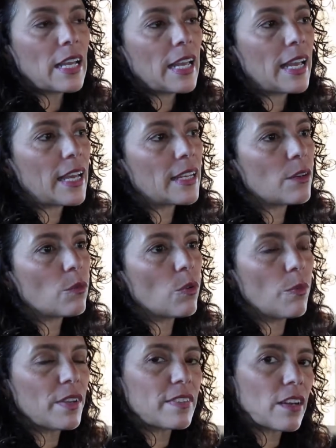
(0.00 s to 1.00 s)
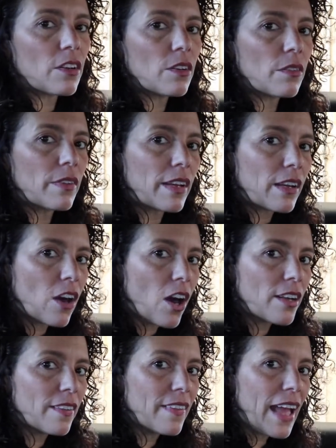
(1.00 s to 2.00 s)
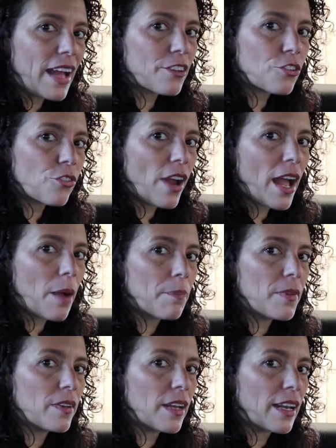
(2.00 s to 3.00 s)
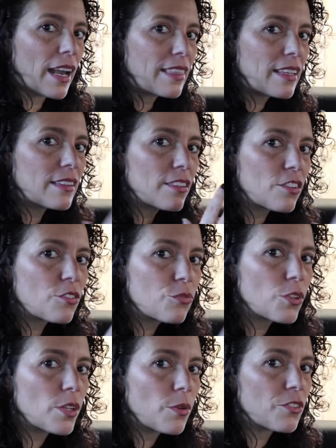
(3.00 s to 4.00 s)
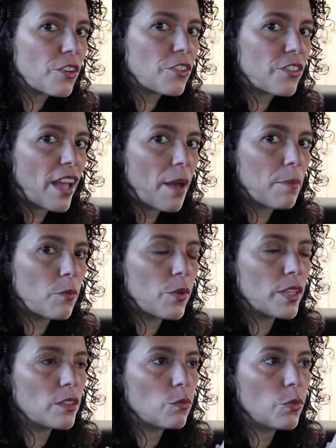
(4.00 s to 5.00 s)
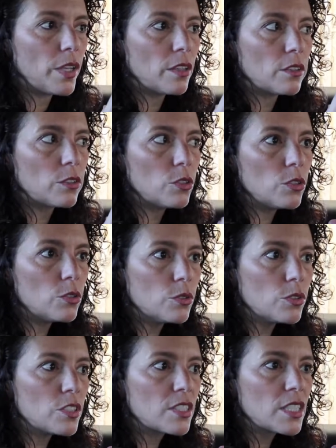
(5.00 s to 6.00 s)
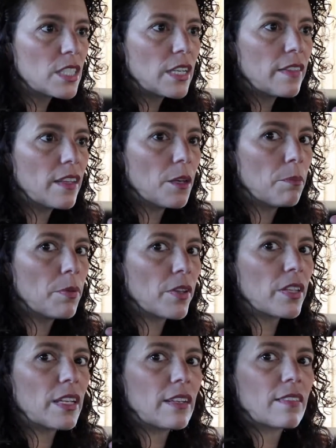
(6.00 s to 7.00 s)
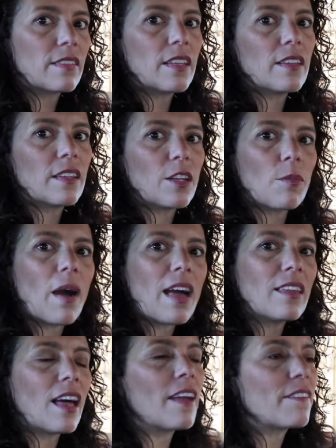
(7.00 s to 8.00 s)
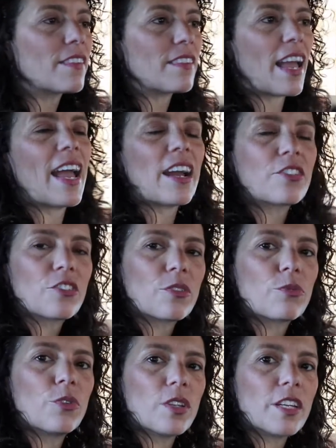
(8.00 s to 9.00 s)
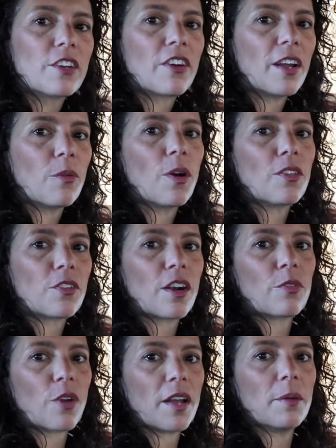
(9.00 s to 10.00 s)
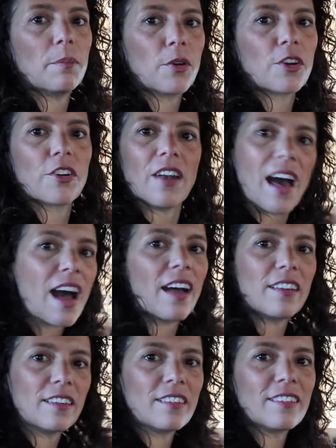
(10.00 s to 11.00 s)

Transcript: And when we get caught in that trap, then, and I think this is really what starts to happen, we lose the ability to see that, my life is actually really great whether I write a book or not.